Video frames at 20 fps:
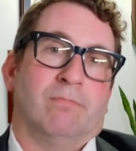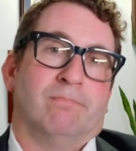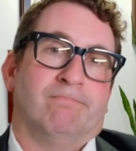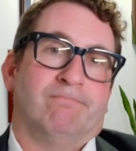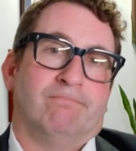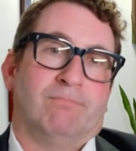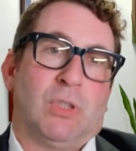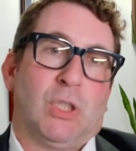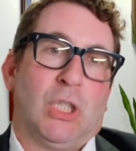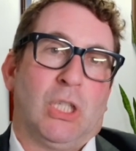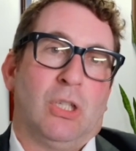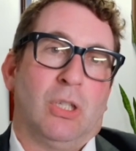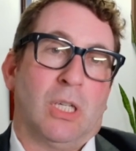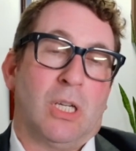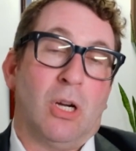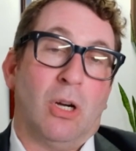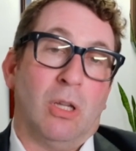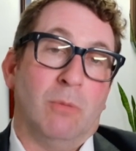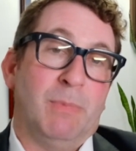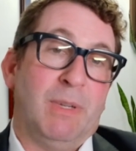She could have
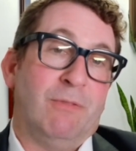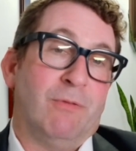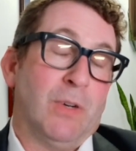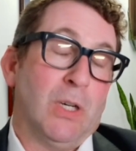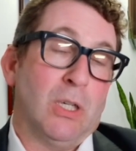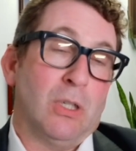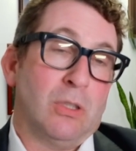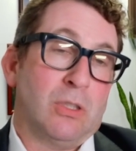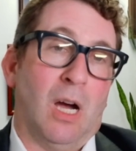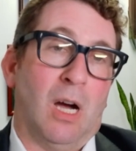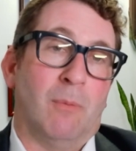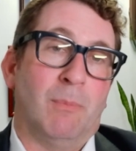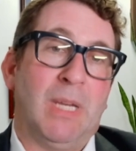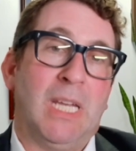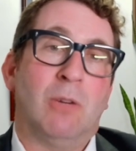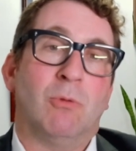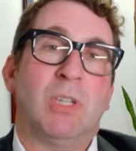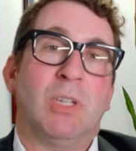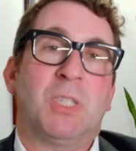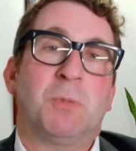called me first.
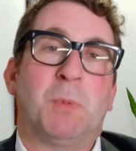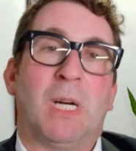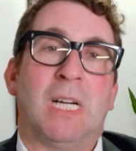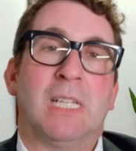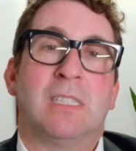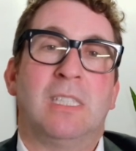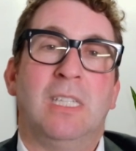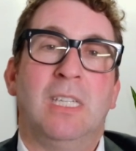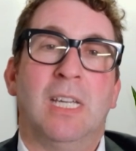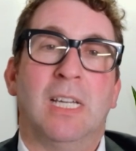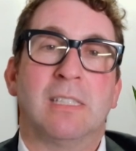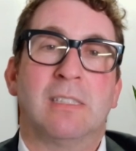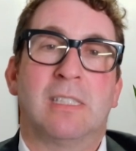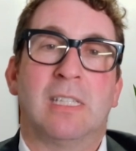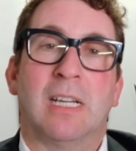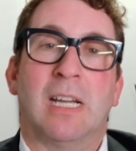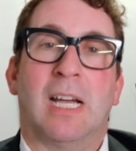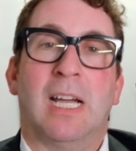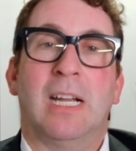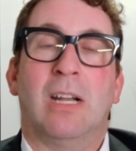In response, Yee has
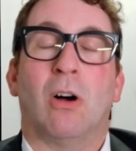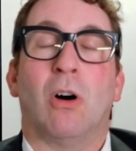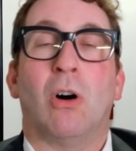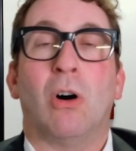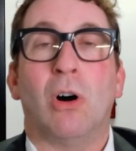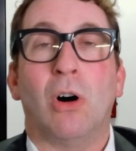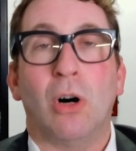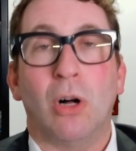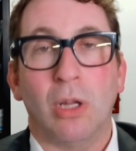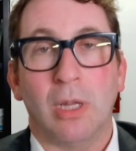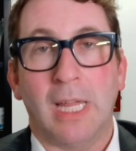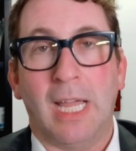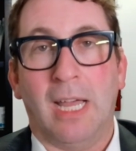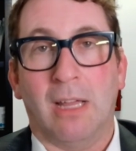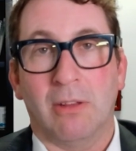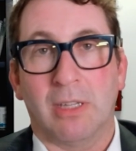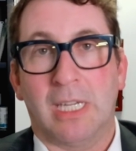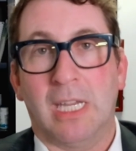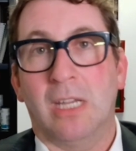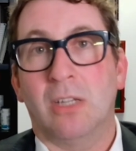denied all
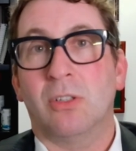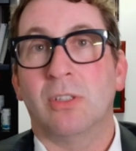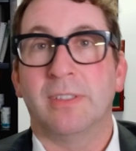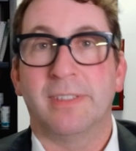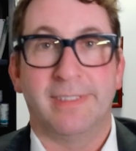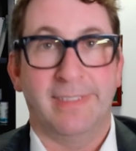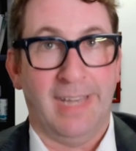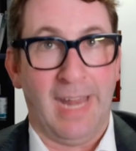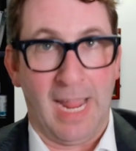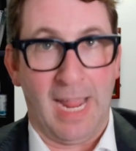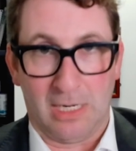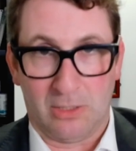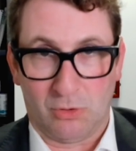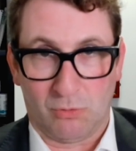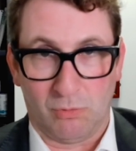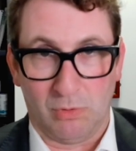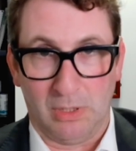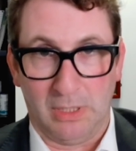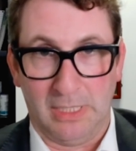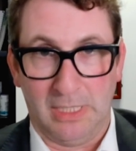allegations,
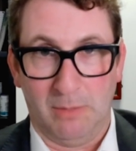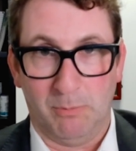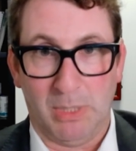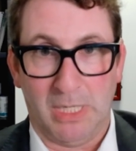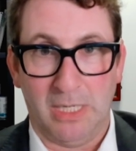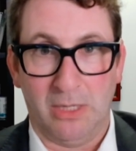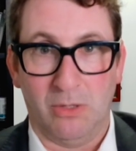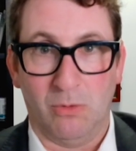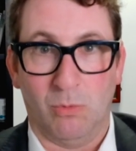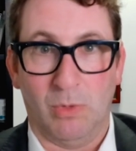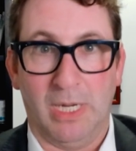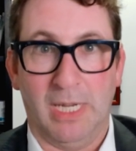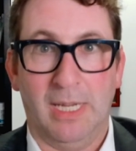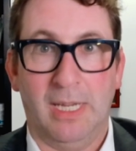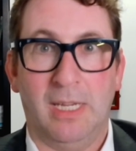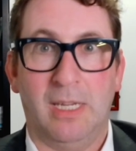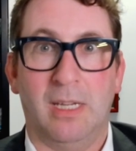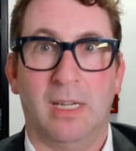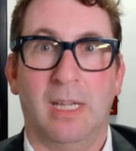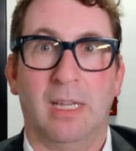naturally, by the
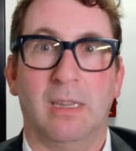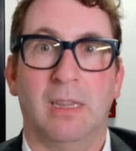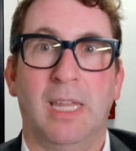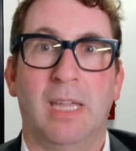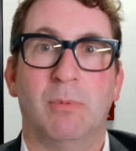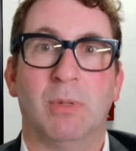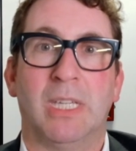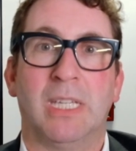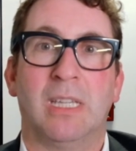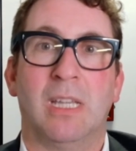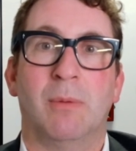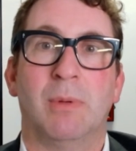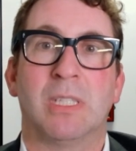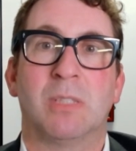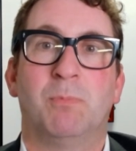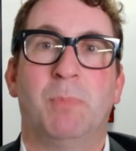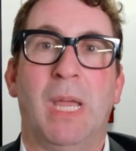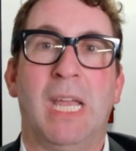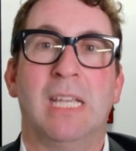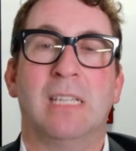way, labeling them as
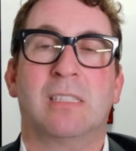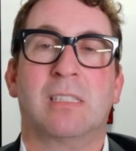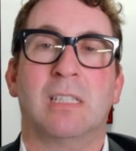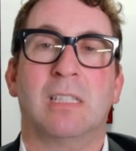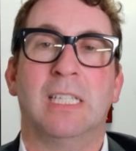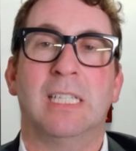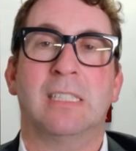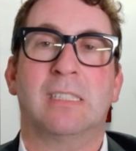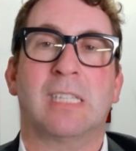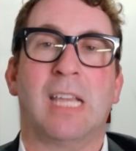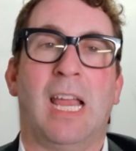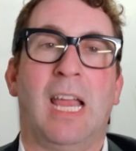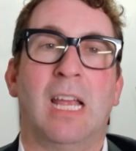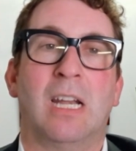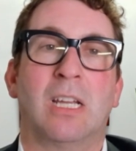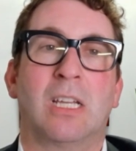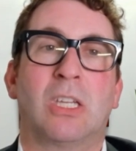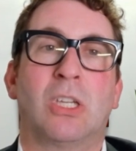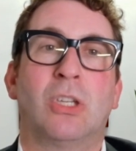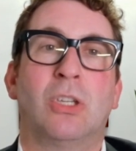baseless
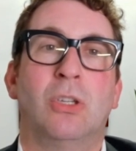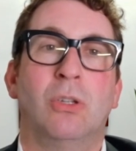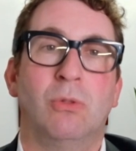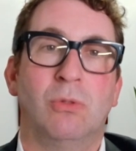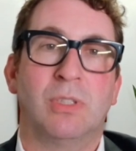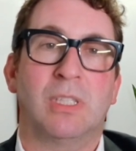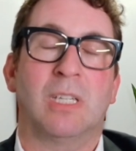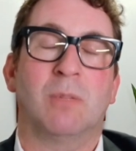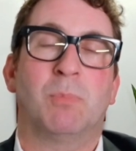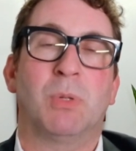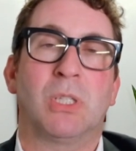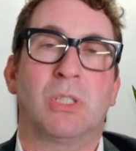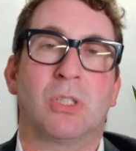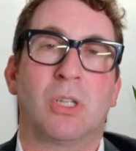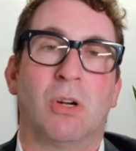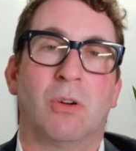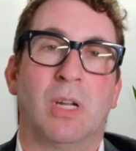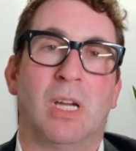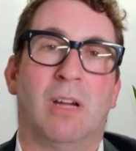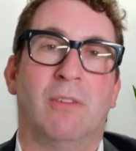and accusing
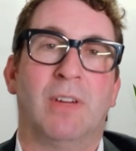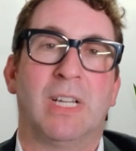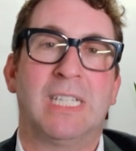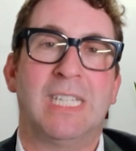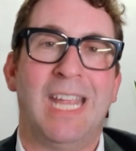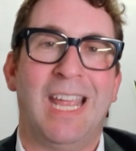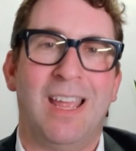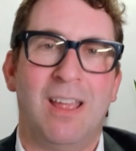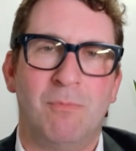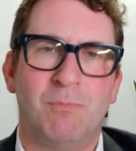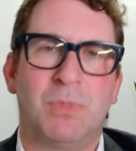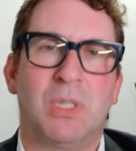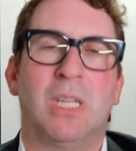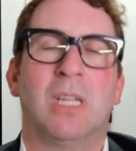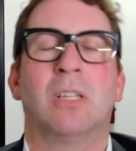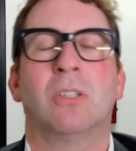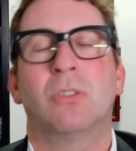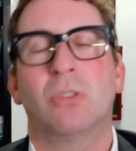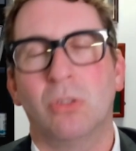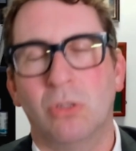Pashota of
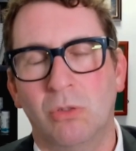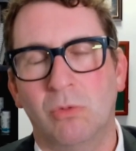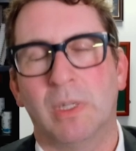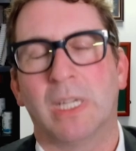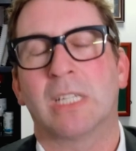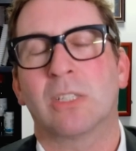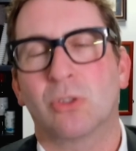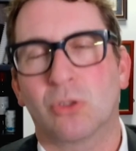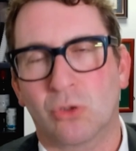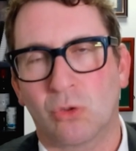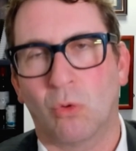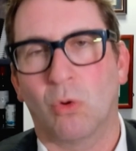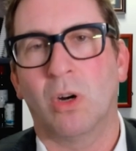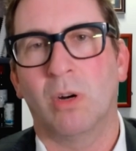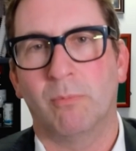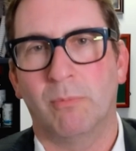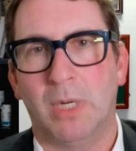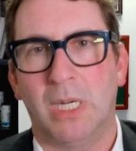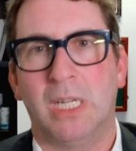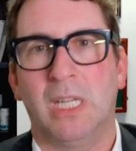attempting to
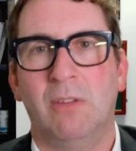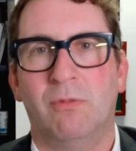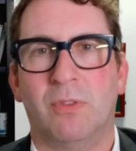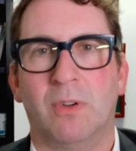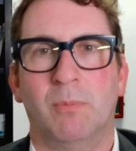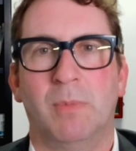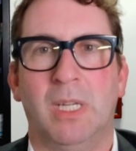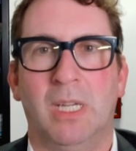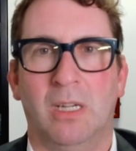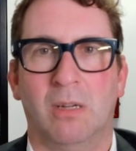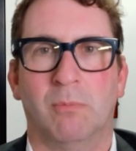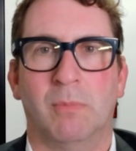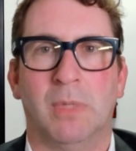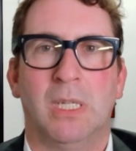extort money from him.